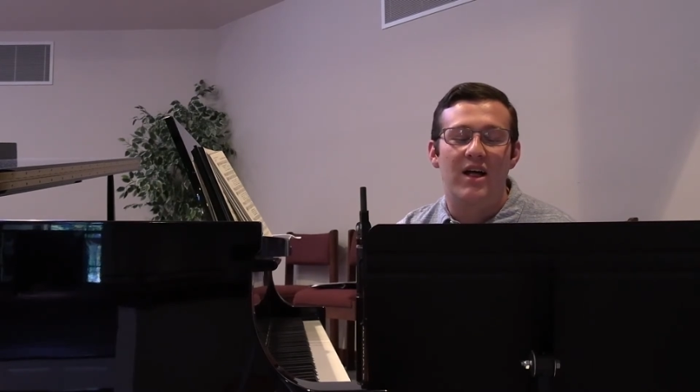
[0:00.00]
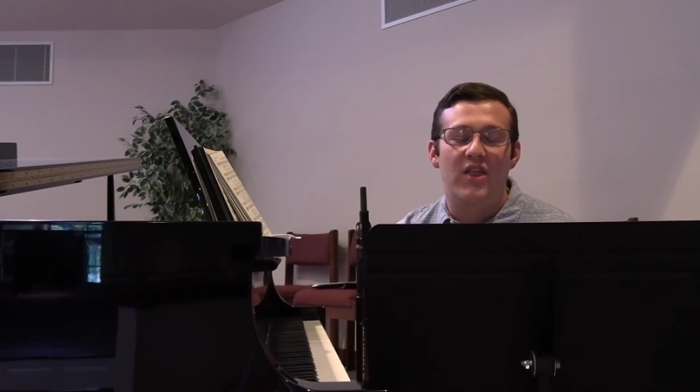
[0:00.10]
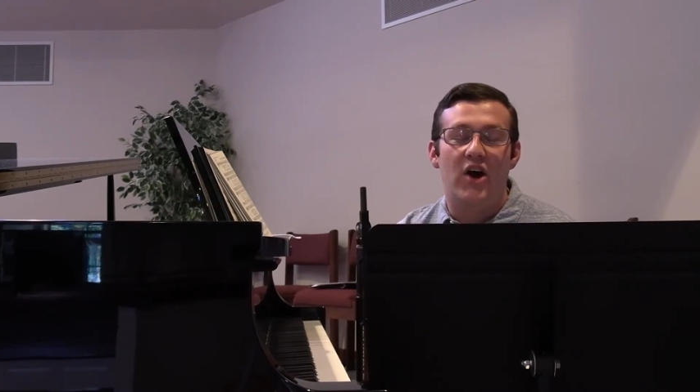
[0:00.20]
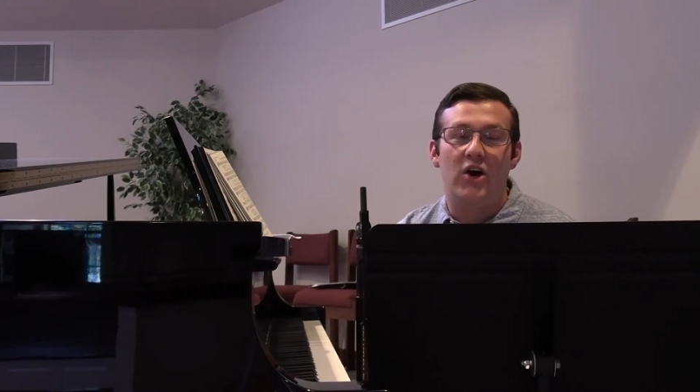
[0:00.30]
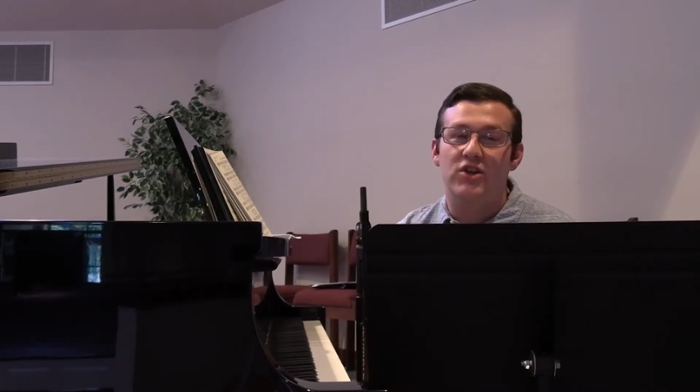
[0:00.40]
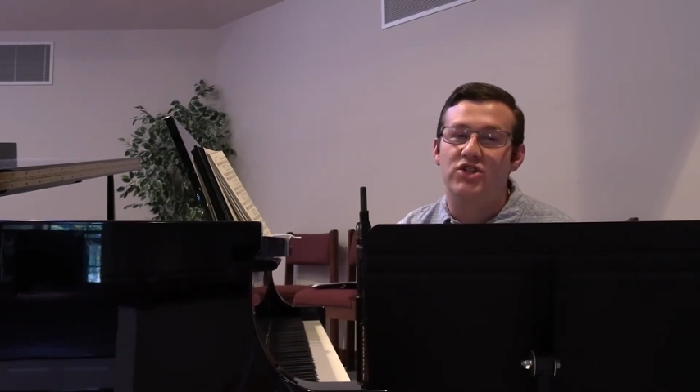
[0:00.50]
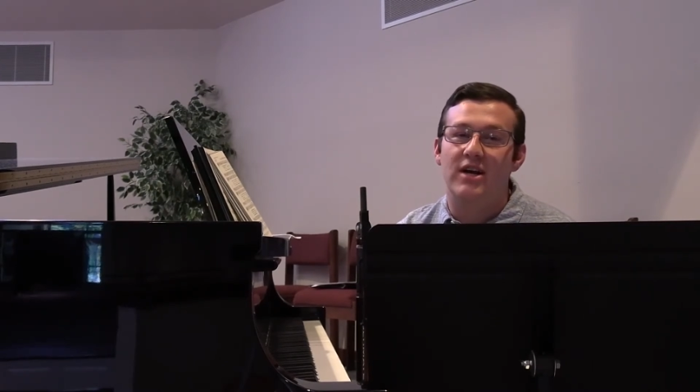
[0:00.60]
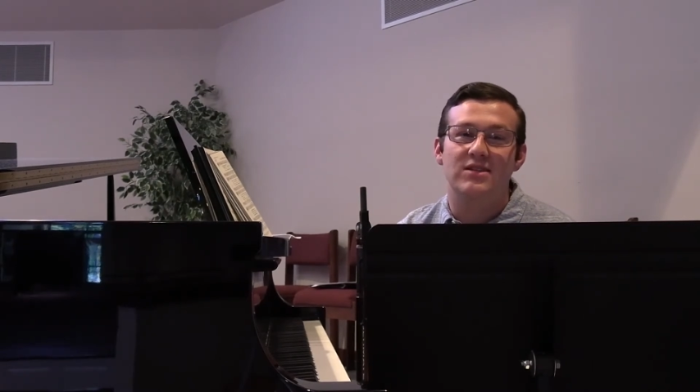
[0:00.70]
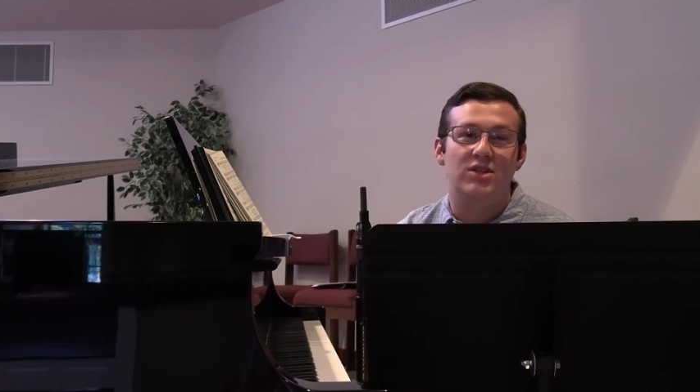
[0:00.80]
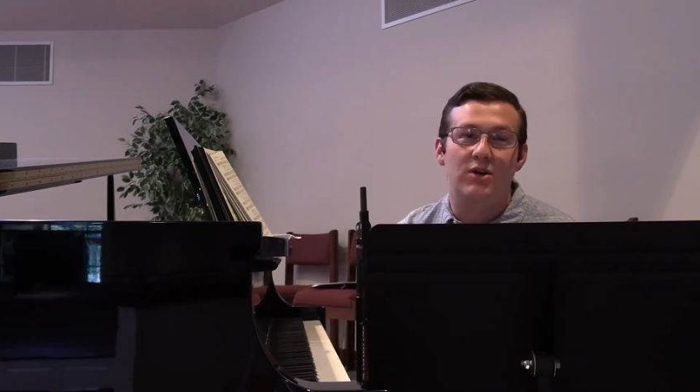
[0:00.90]
The earth
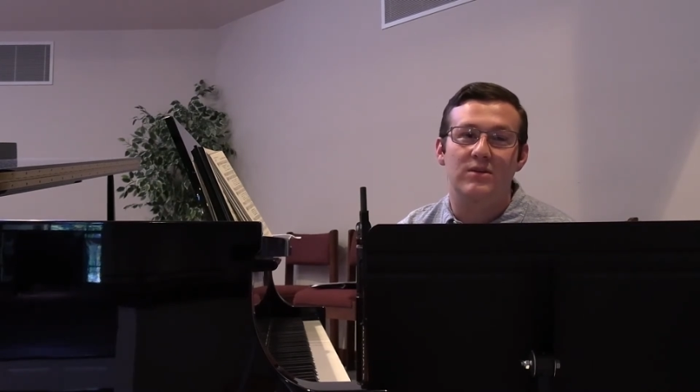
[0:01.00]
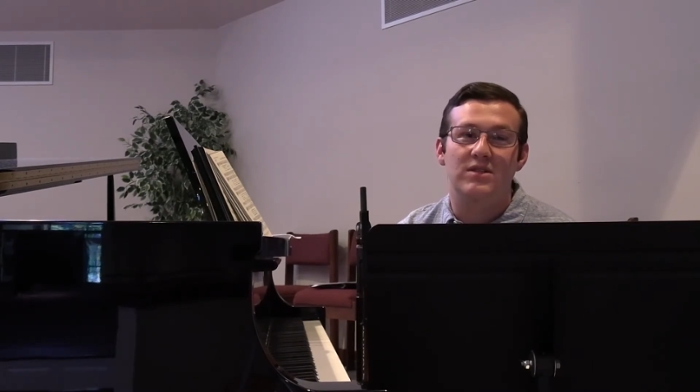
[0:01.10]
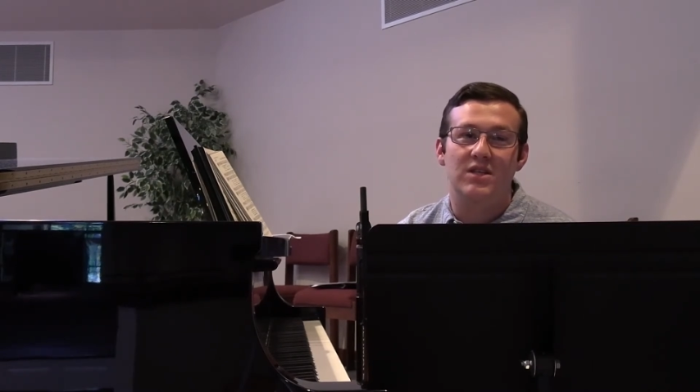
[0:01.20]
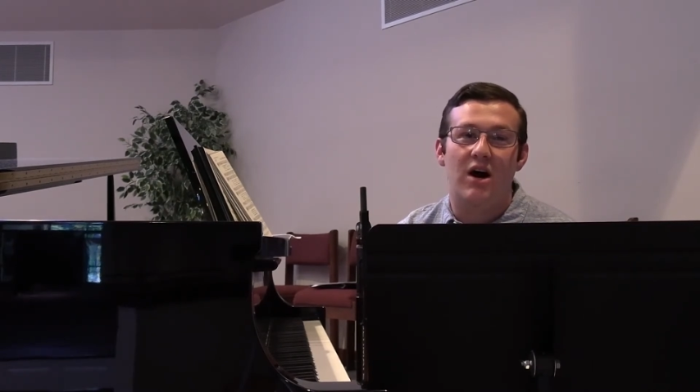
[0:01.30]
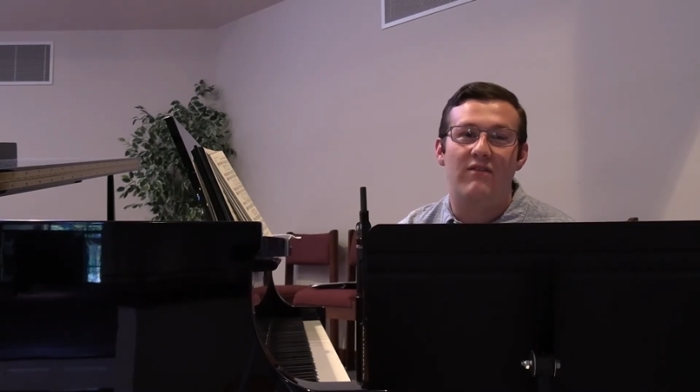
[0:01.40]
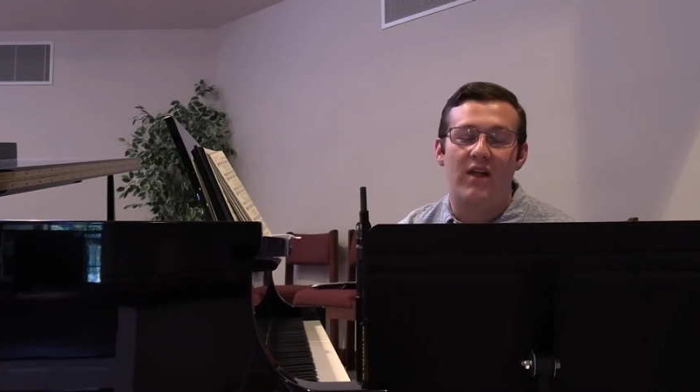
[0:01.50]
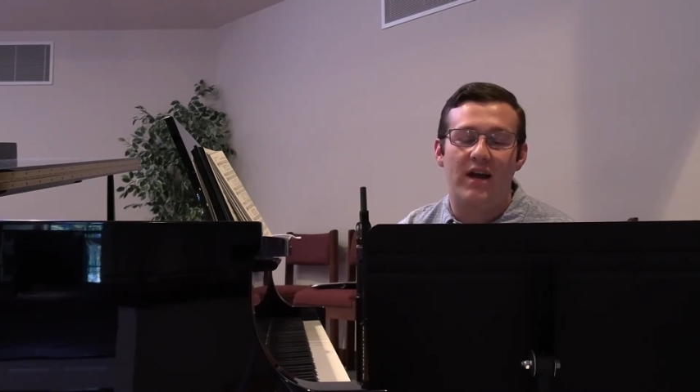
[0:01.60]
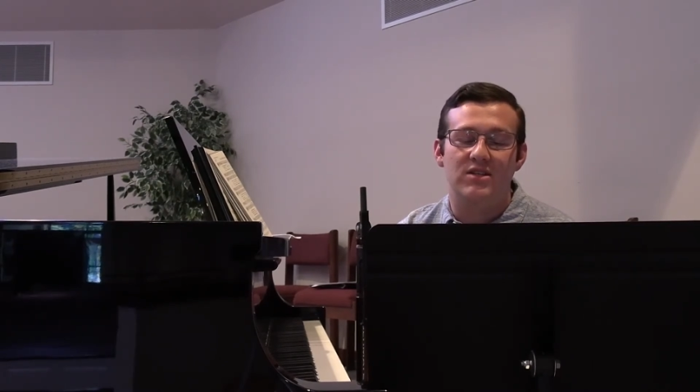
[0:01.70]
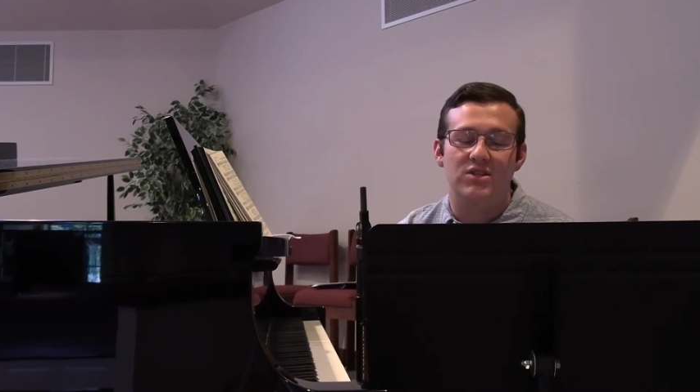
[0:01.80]
shall soon dissolve like